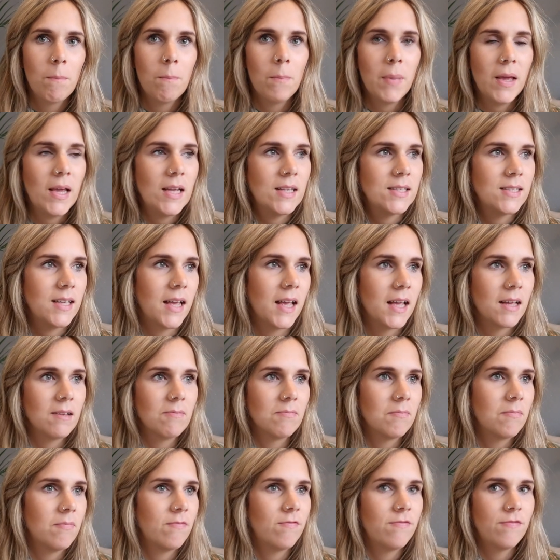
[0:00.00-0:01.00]

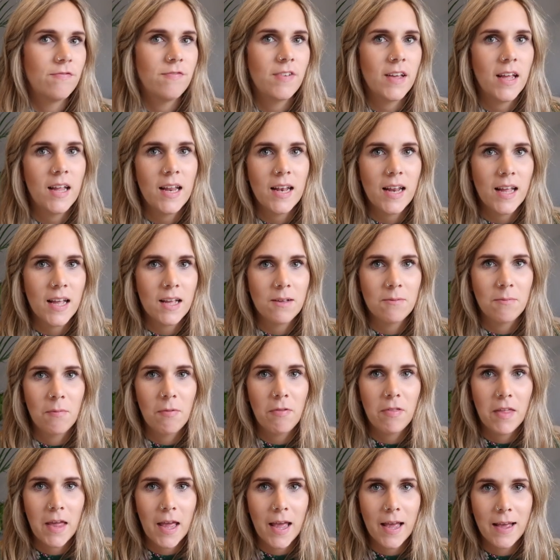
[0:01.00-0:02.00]
beating feeling
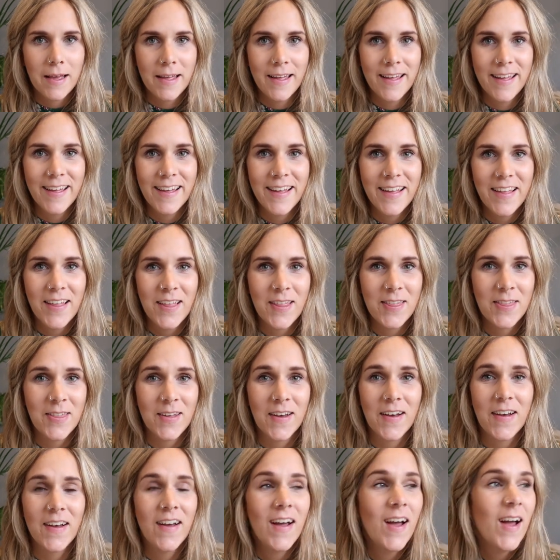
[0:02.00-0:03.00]
thing
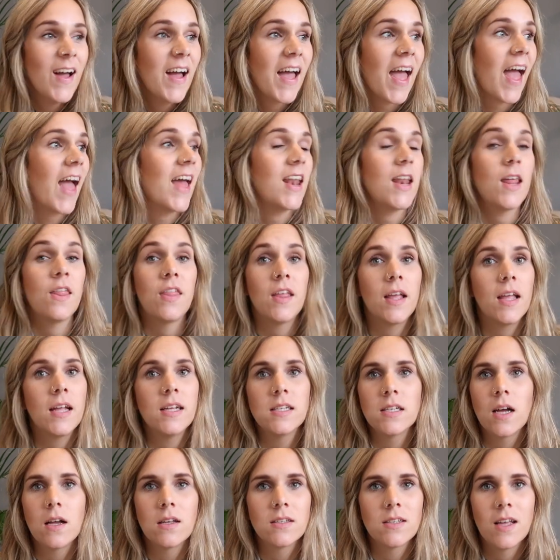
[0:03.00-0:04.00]
that anything
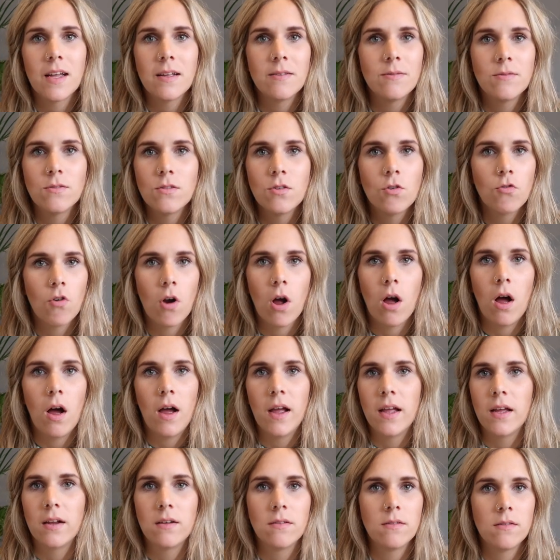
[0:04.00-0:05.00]
he does, I
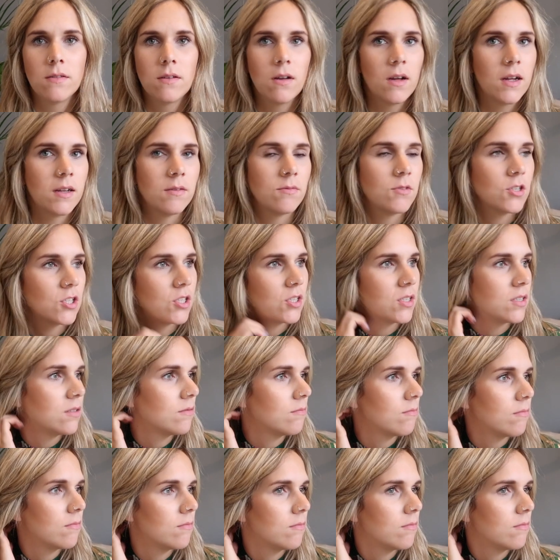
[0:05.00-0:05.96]
cry and I just